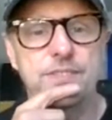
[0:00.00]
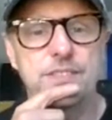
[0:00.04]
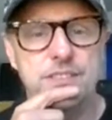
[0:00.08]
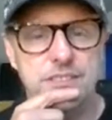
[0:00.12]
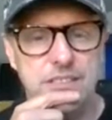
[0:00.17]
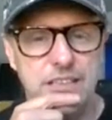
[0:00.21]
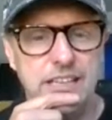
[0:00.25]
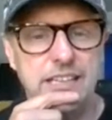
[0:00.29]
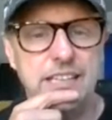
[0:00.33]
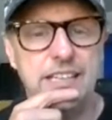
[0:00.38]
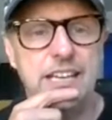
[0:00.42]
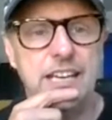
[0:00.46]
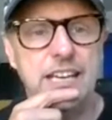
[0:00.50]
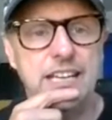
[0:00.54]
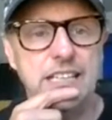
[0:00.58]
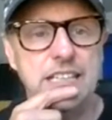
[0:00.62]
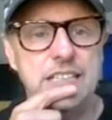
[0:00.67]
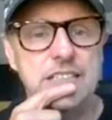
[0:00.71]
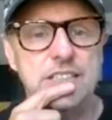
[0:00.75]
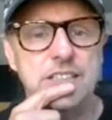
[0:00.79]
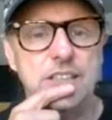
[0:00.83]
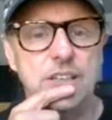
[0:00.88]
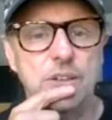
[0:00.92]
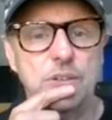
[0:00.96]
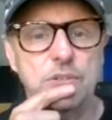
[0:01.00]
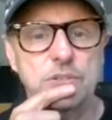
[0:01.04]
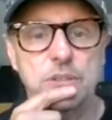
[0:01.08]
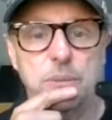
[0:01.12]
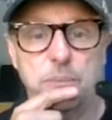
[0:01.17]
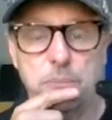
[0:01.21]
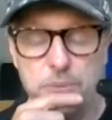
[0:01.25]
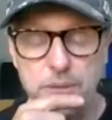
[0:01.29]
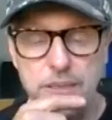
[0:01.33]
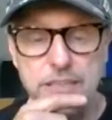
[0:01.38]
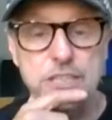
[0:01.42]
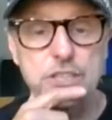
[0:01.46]
Take care of yourselves,
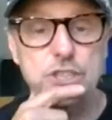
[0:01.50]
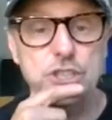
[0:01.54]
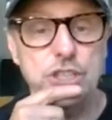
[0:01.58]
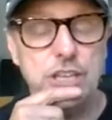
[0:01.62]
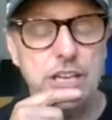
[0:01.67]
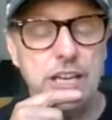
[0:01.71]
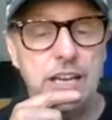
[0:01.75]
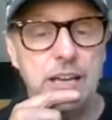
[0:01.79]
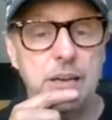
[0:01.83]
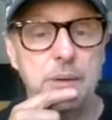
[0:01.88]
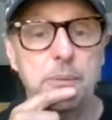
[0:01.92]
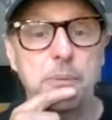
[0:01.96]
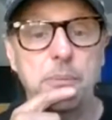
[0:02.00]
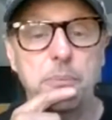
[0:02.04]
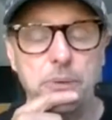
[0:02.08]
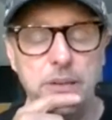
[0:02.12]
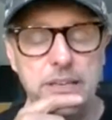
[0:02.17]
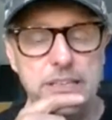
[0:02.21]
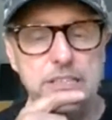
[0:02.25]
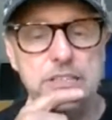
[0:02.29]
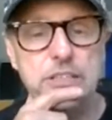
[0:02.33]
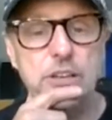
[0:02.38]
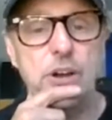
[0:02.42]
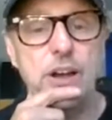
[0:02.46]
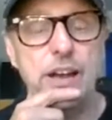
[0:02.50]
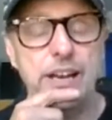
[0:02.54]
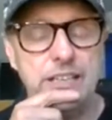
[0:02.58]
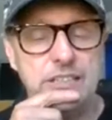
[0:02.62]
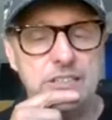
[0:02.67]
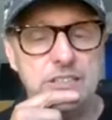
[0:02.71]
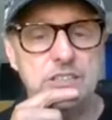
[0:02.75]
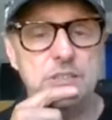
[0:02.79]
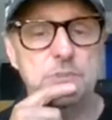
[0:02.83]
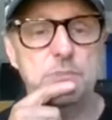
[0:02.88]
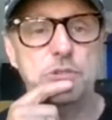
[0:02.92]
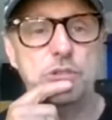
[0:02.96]
and please share, please like
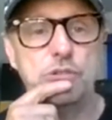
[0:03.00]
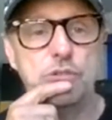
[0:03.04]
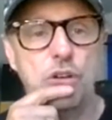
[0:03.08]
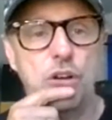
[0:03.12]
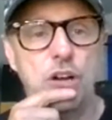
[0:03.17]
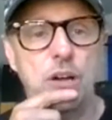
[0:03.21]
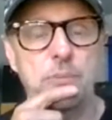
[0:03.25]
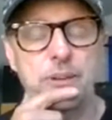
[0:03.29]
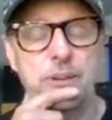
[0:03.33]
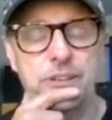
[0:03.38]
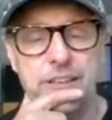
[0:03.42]
and subscribe.